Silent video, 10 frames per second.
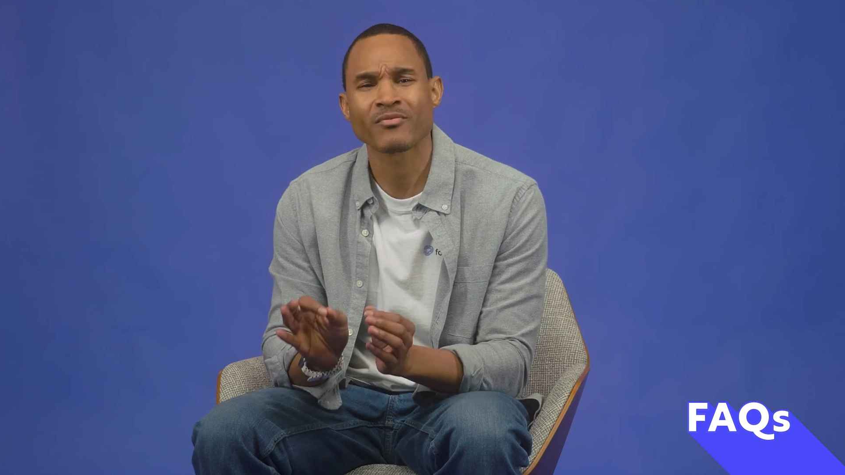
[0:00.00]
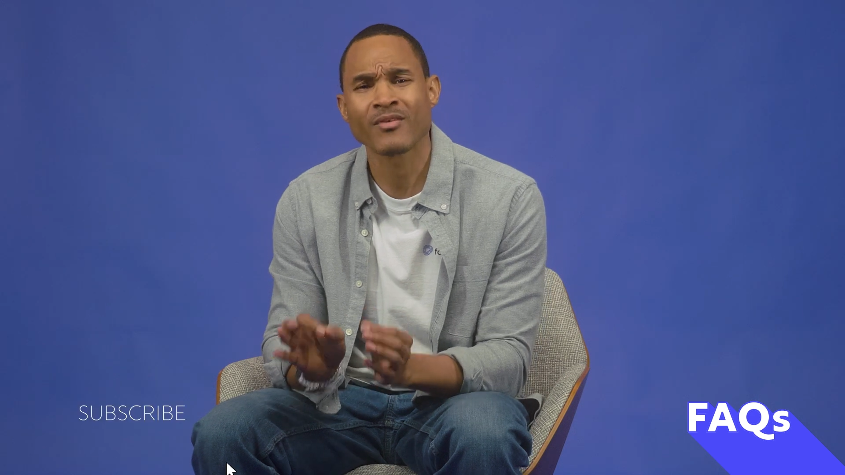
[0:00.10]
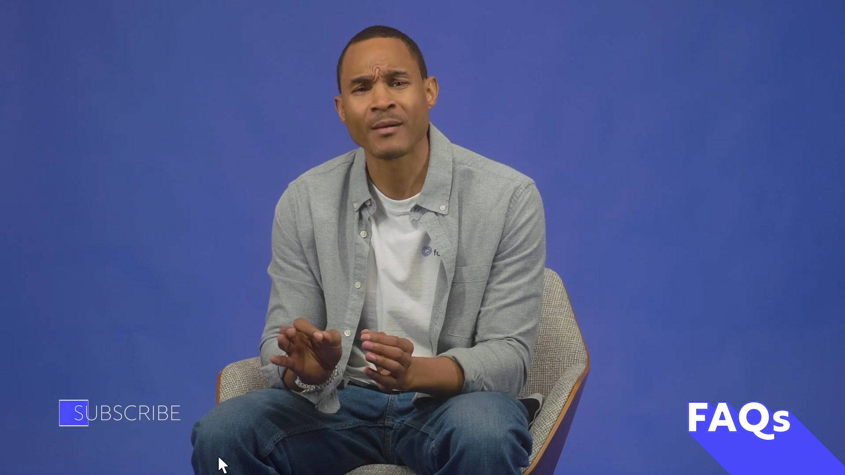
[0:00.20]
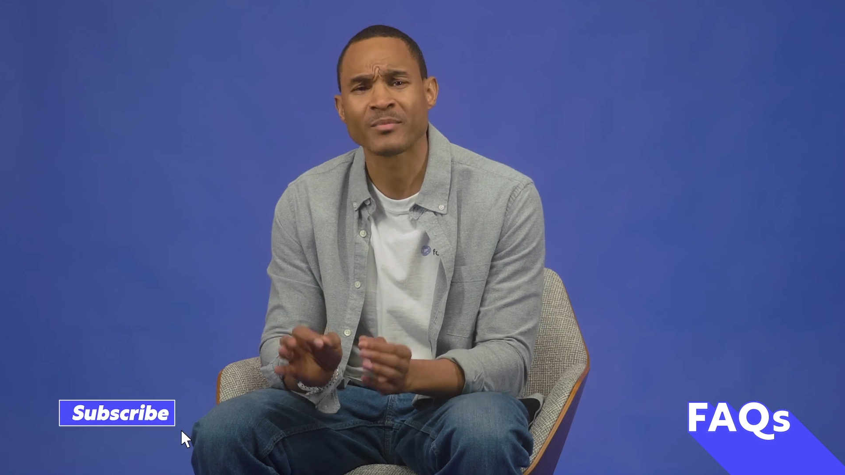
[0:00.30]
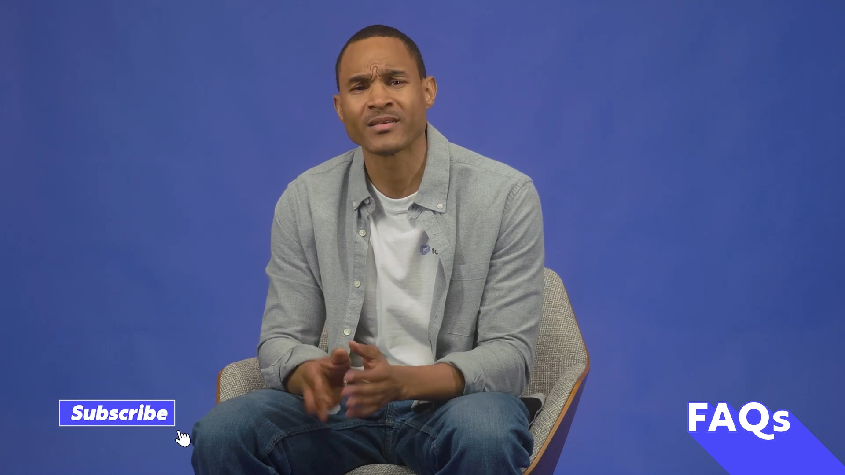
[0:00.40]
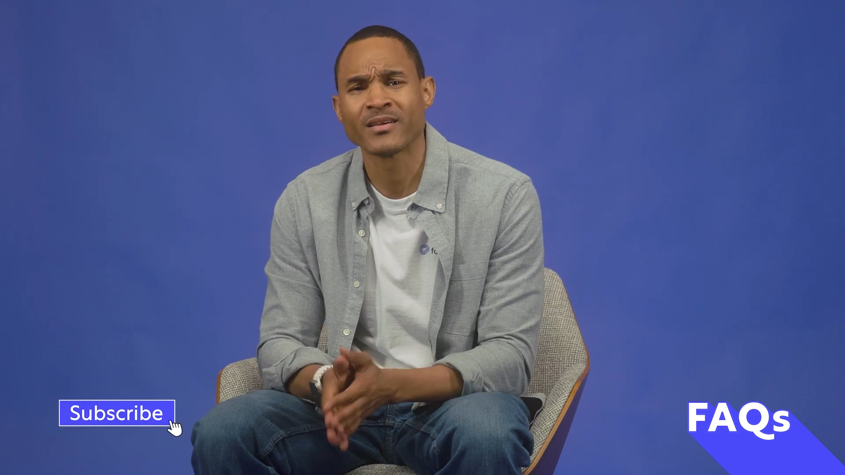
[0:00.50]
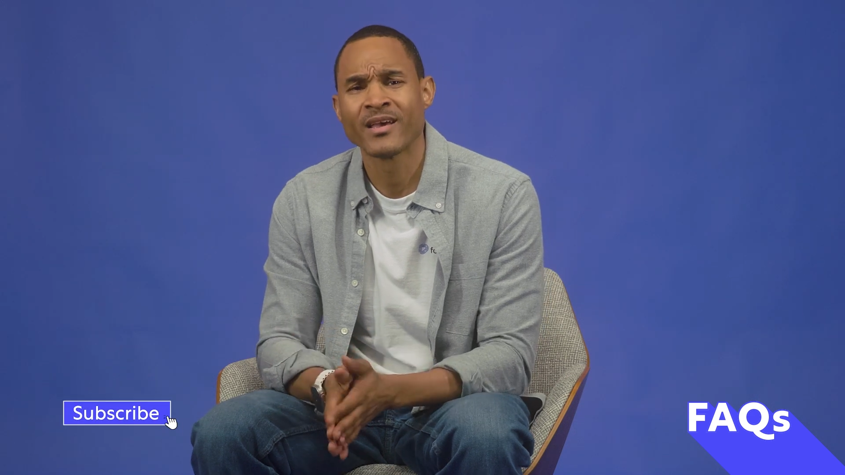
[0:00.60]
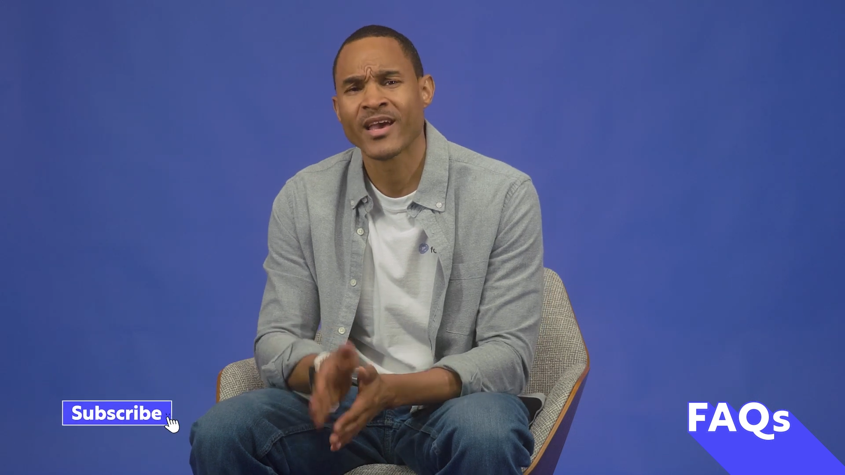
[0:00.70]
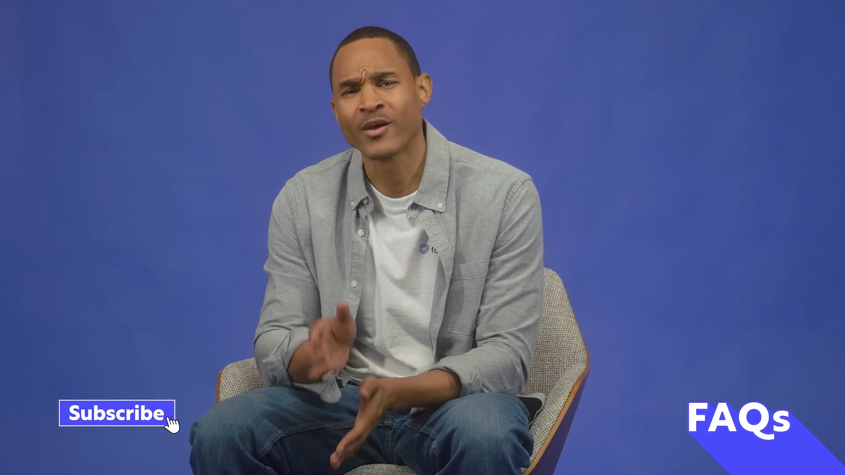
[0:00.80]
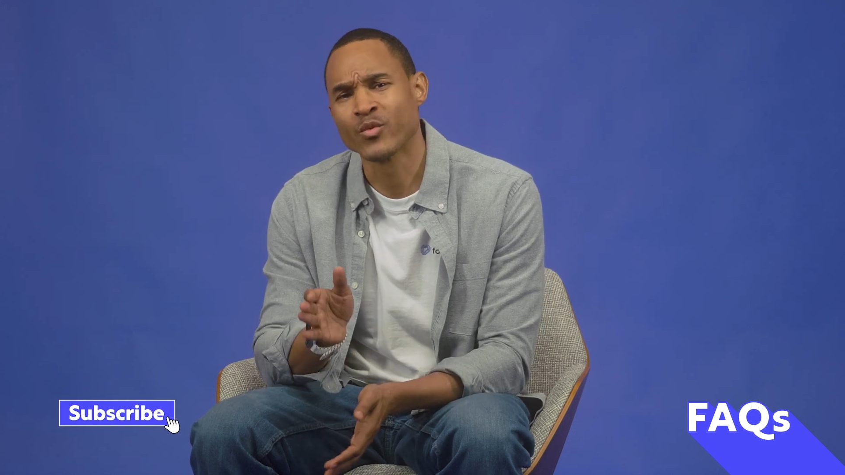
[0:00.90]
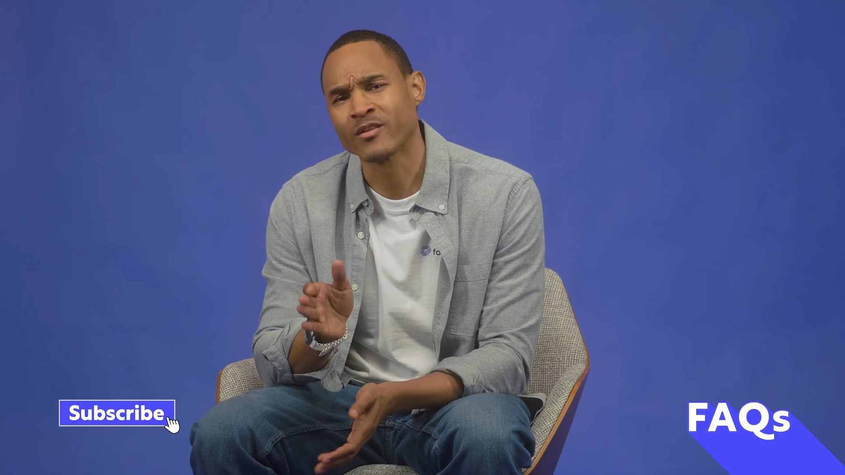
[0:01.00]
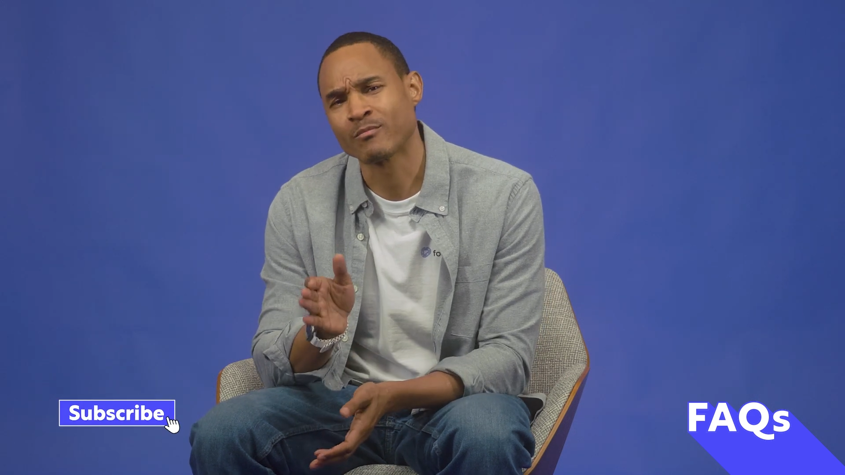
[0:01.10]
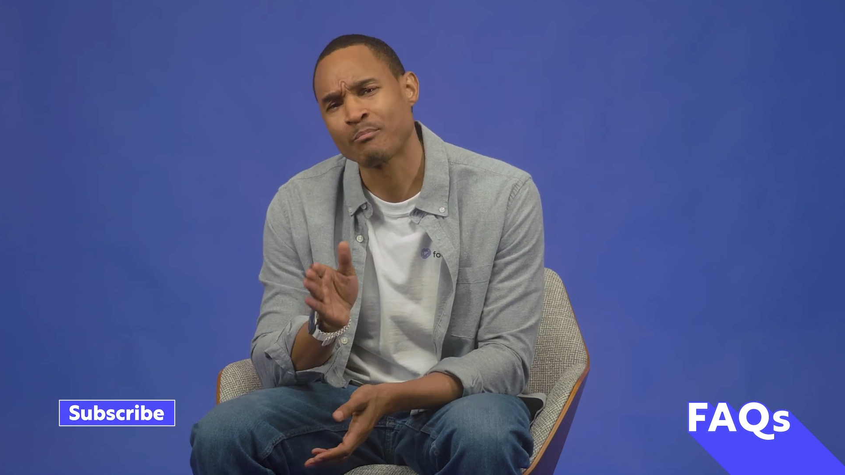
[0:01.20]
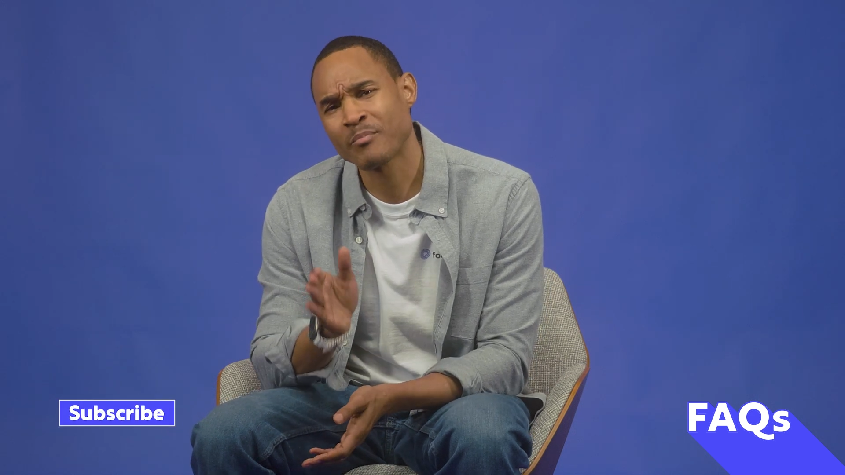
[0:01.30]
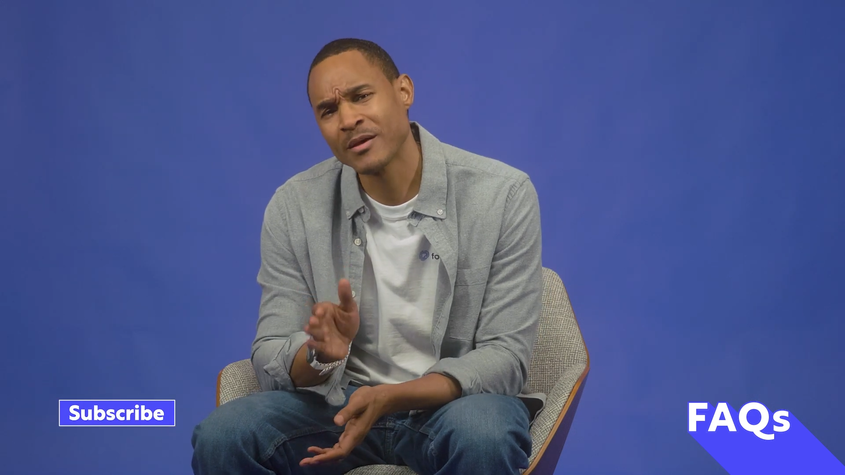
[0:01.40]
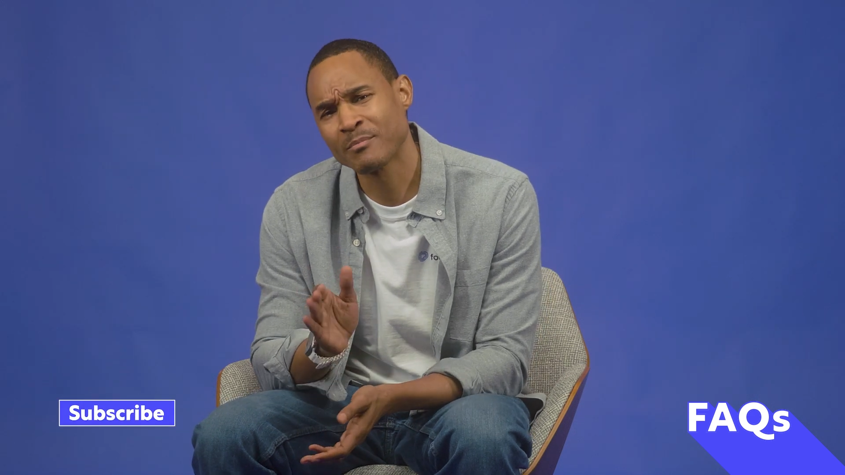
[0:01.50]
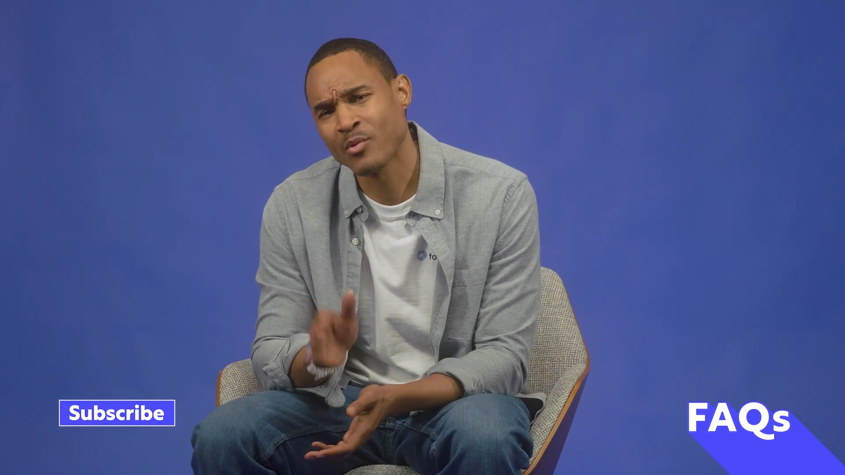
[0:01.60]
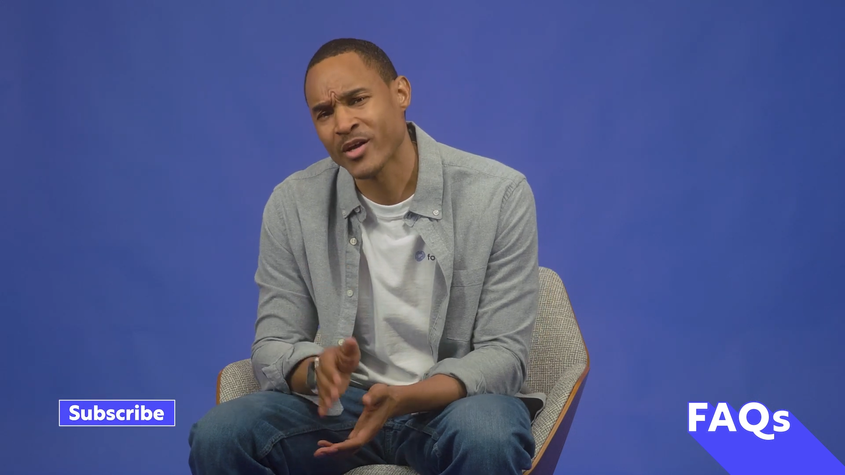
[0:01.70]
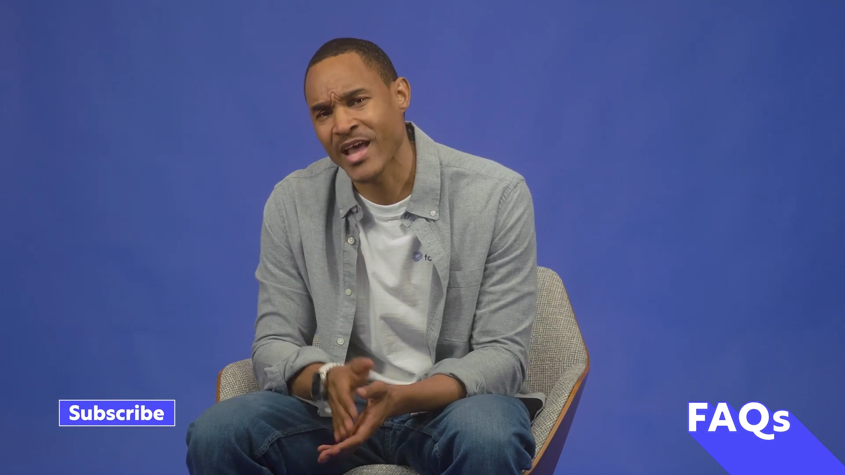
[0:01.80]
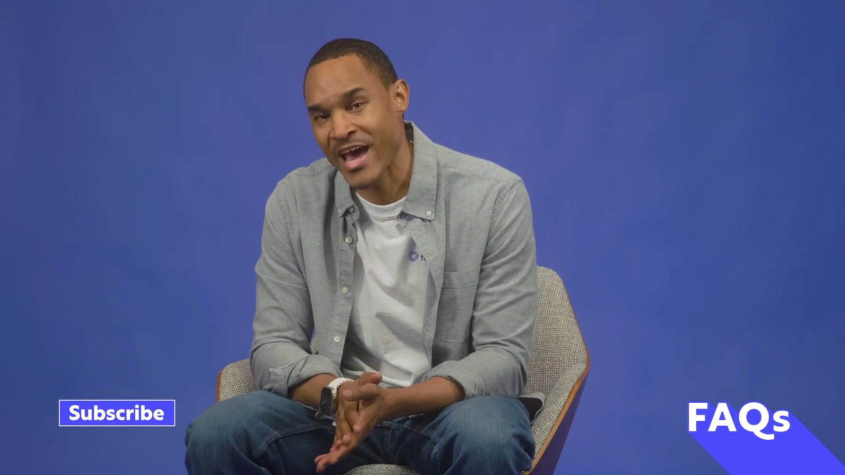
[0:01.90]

promptly and with pinpoint